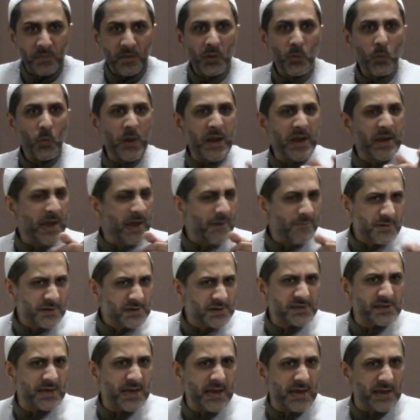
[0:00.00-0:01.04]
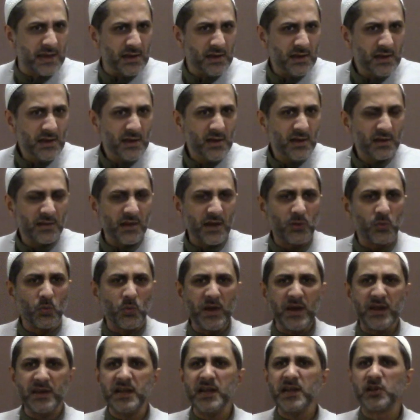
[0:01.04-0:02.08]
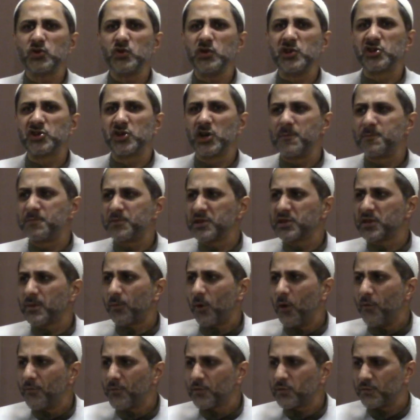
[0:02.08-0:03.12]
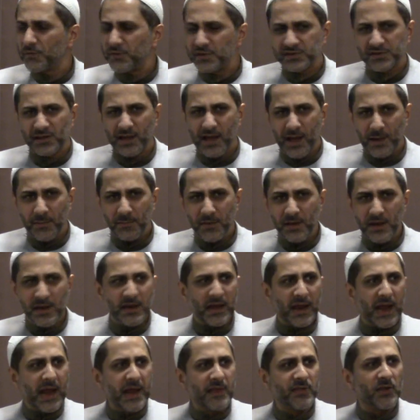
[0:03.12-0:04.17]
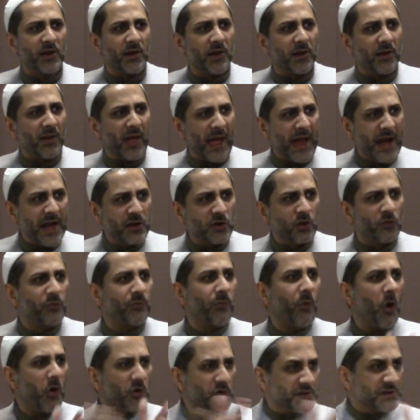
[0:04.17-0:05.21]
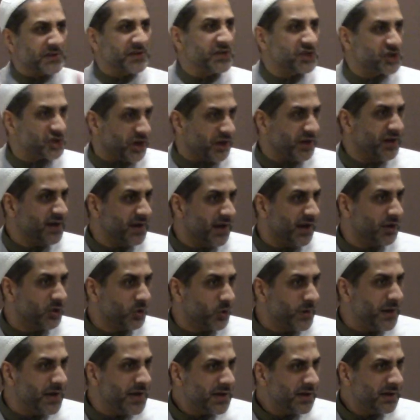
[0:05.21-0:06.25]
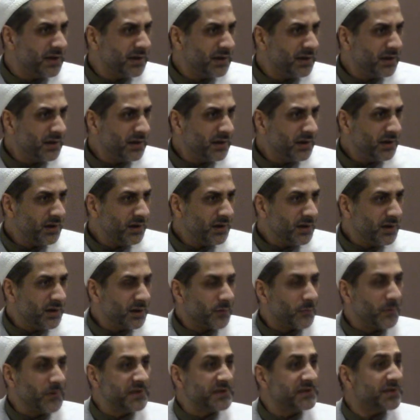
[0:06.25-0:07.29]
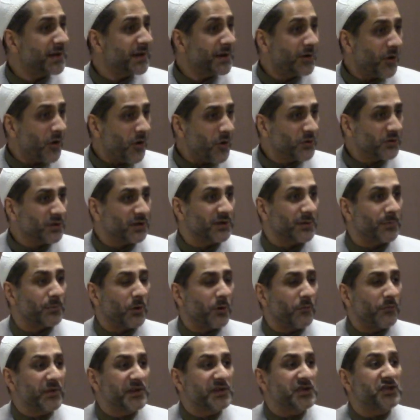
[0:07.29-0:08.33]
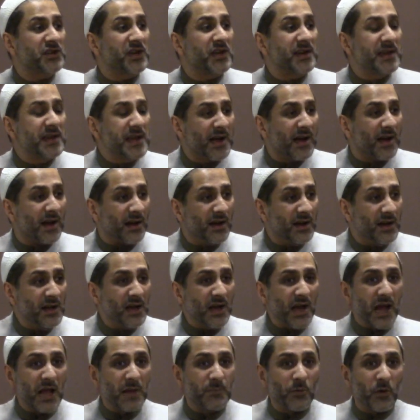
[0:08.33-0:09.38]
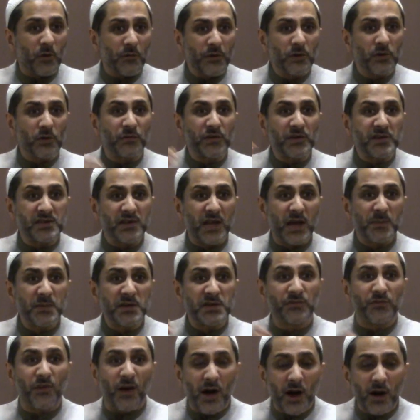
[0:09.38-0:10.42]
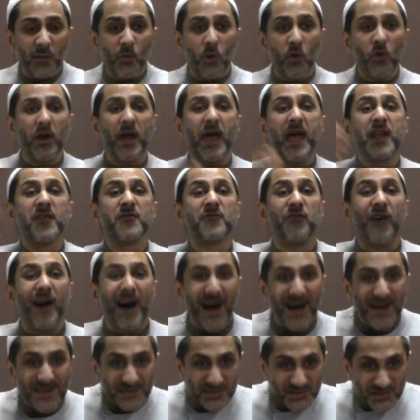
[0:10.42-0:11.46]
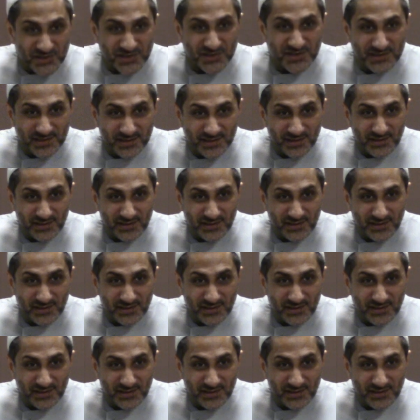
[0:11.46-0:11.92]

We never say that we need to interpret the Prophet of Islam in the light of Moses' Sharia, do we? We say no, that the Prophet's Sharia and Prophet of Islam is far more advanced.